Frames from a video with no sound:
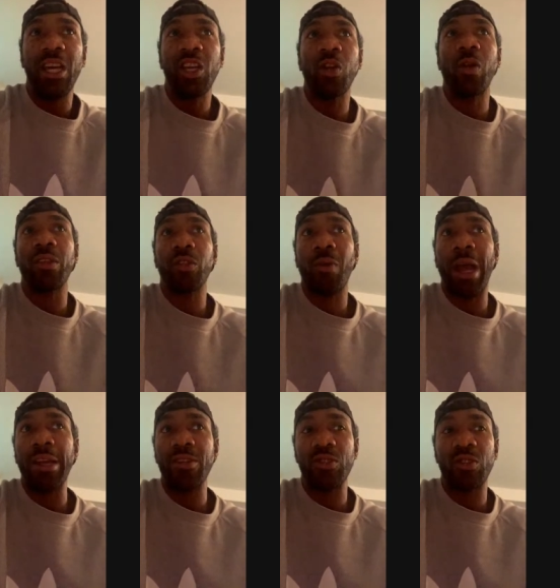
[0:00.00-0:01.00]
your
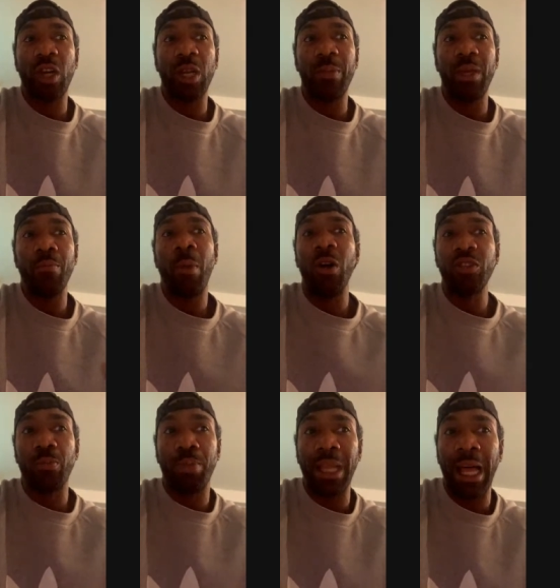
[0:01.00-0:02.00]
arthritis is going to be
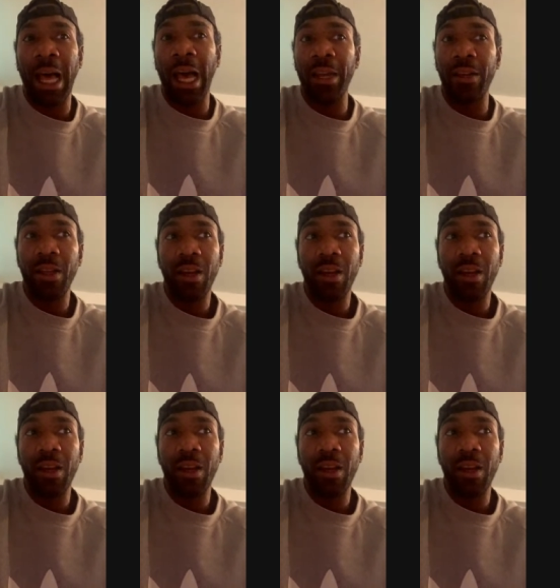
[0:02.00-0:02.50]
multiplied